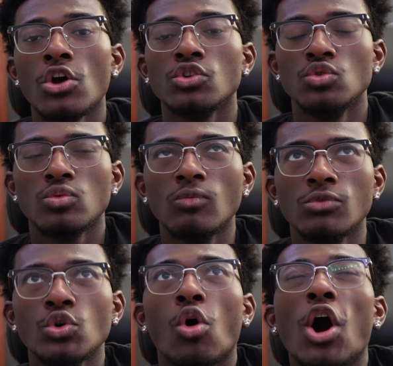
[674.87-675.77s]

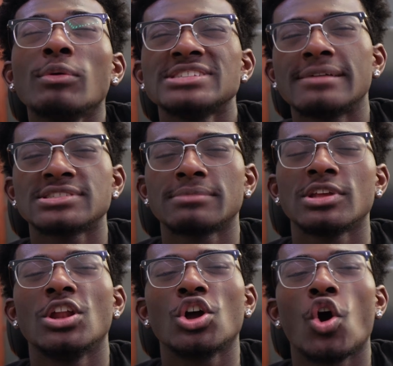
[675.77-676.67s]
you always have
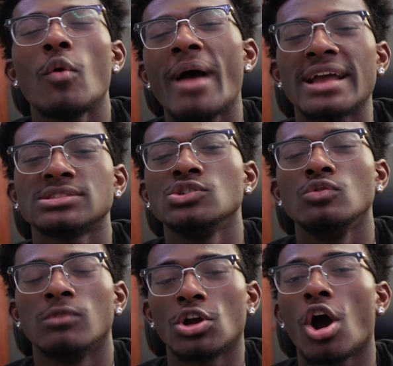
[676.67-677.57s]
something to go back to
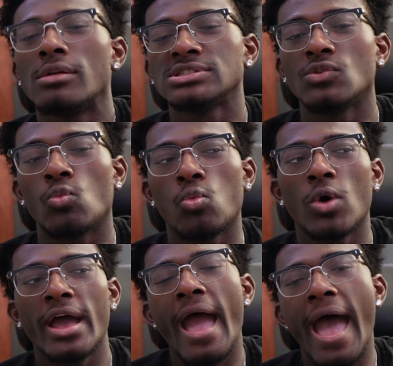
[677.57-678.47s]
regardless of
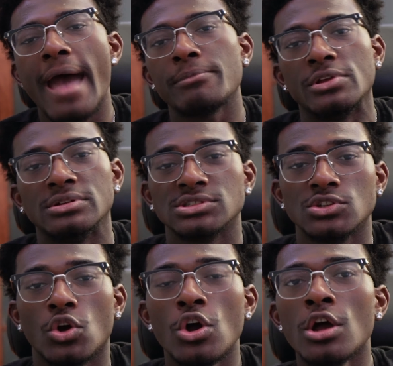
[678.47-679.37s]
what happens. You
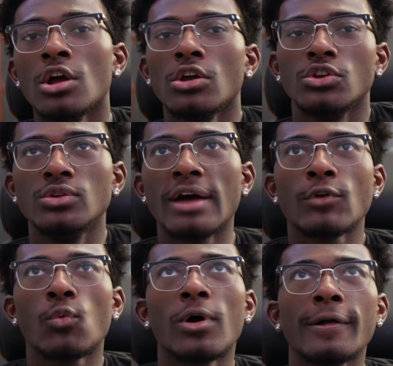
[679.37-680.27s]
know, you never
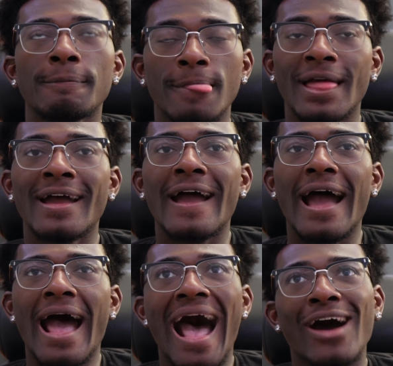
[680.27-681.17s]
want
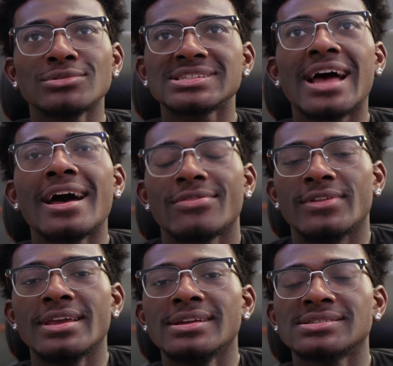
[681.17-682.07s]
outside
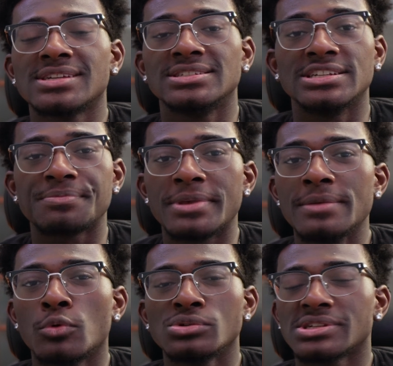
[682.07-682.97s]
things such as
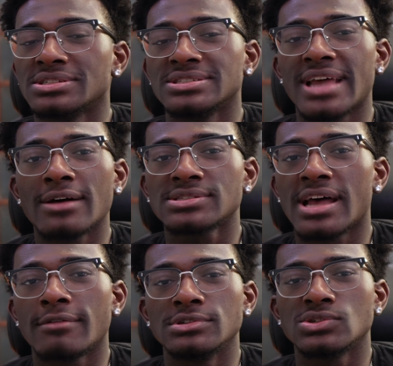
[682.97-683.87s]
people, such as
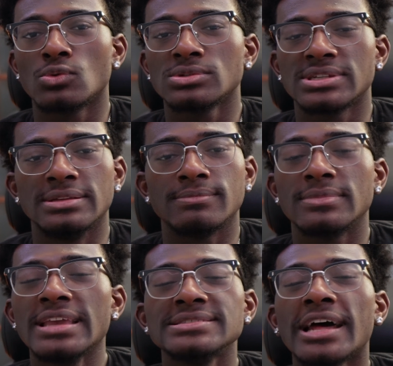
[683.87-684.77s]
outside results, and
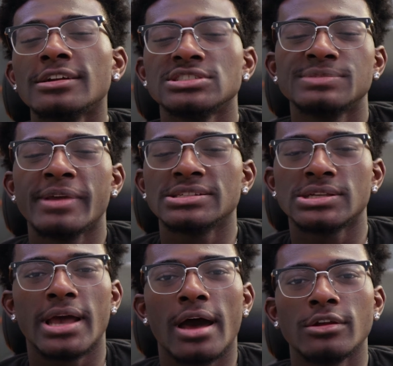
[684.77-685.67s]
things that are just
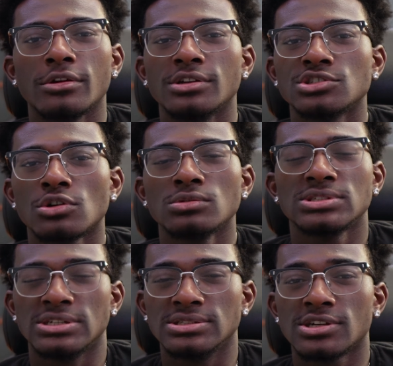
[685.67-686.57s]
basically out of your control
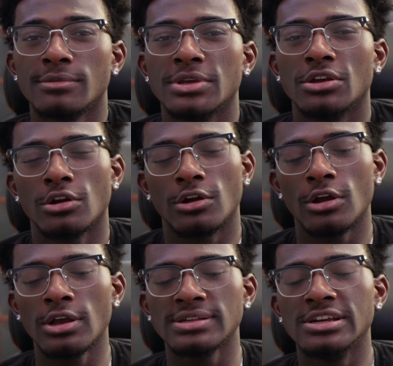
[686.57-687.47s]
to determine your
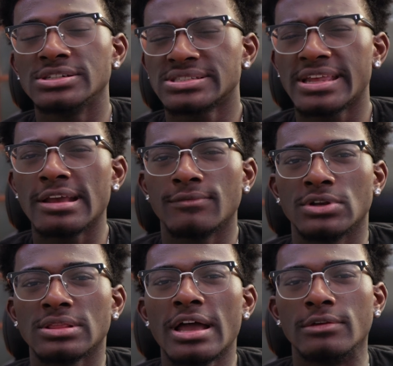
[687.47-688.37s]
state of your
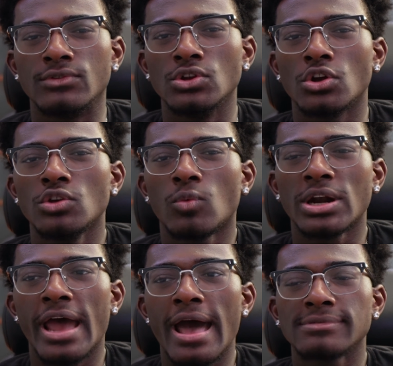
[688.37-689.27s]
life. You know, you want
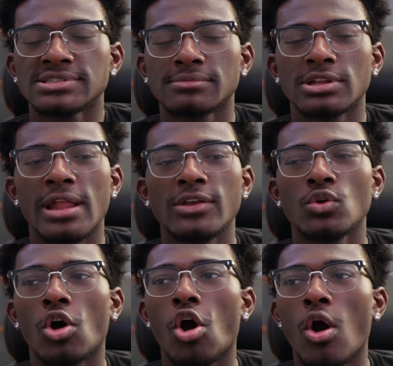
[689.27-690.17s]
to have something that you
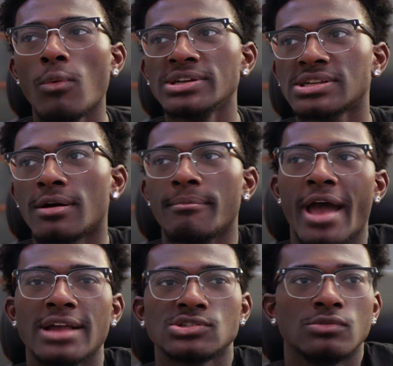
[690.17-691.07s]
can always come
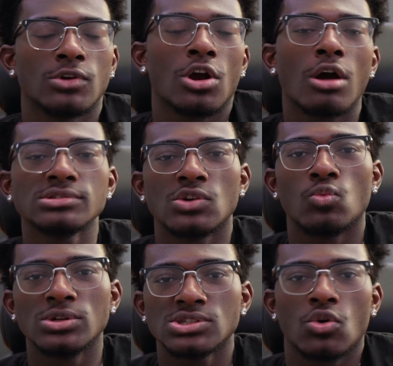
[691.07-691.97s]
back to regardless of
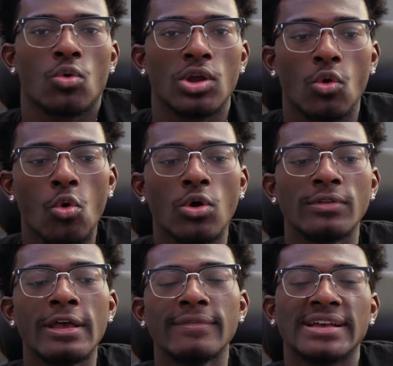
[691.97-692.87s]
what's going on,
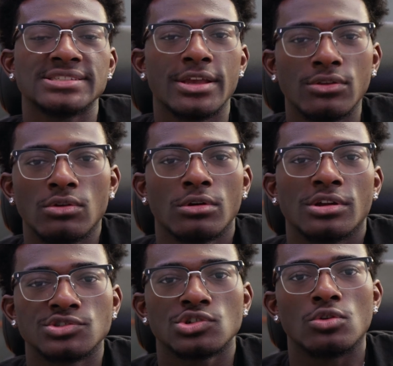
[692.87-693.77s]
that's in your
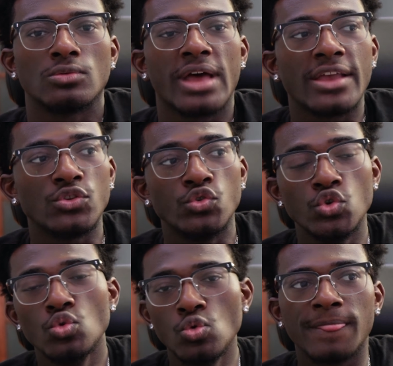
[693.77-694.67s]
control, that
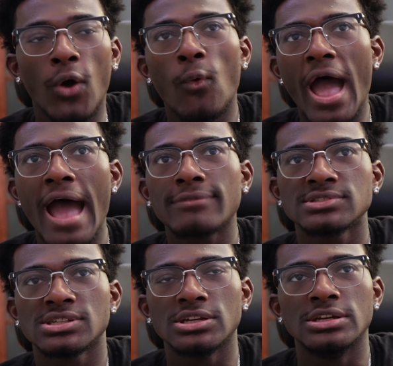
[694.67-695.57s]
you don't have
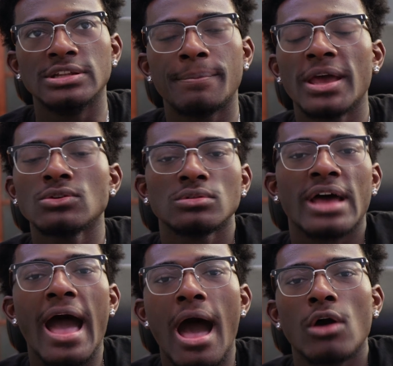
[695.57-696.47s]
to depend on
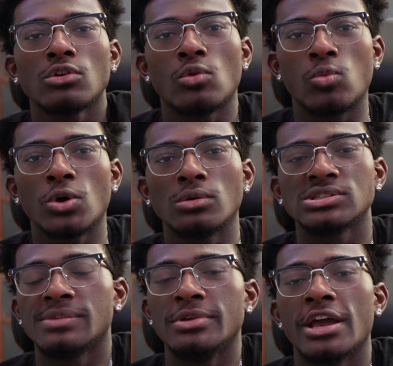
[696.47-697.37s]
the outer world
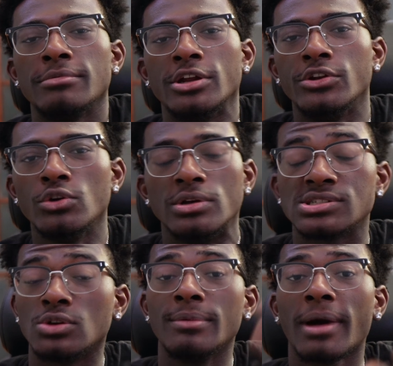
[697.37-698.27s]
to be able to do it.
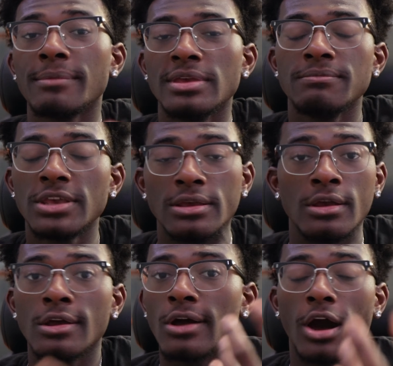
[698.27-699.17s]
So it might be me
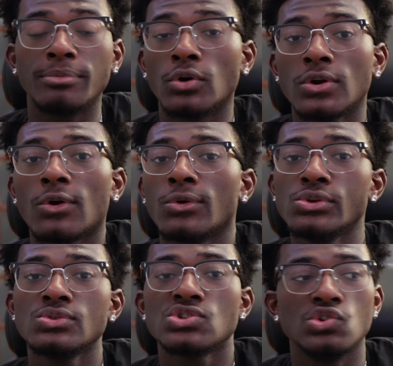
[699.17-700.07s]
uploading on
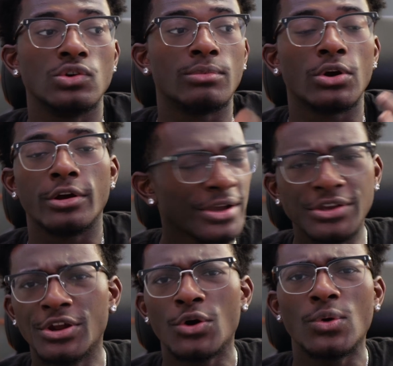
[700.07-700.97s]
YouTube or,
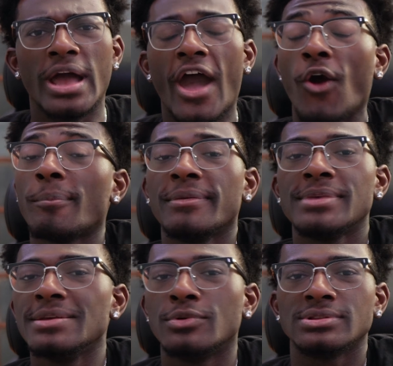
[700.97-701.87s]
you know, helping
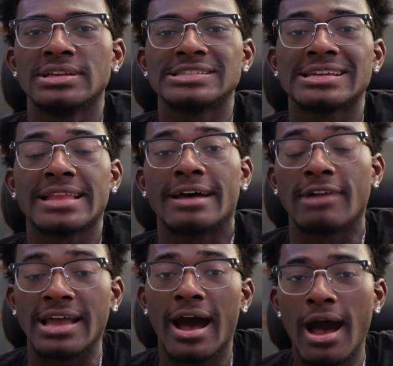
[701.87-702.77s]
people and things like that.
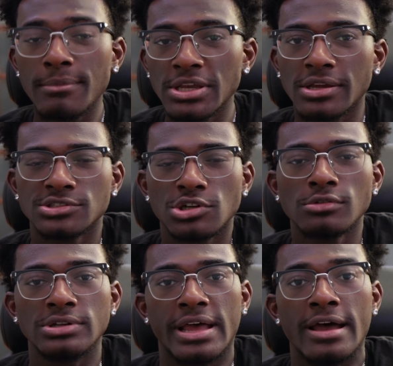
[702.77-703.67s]
Like I'm in
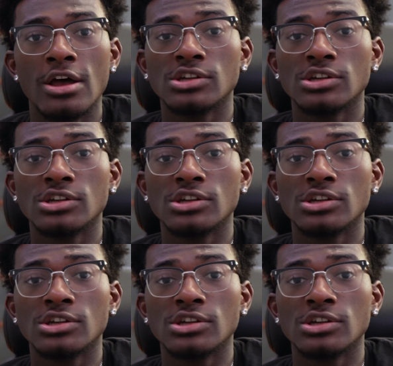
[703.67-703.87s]
control of that.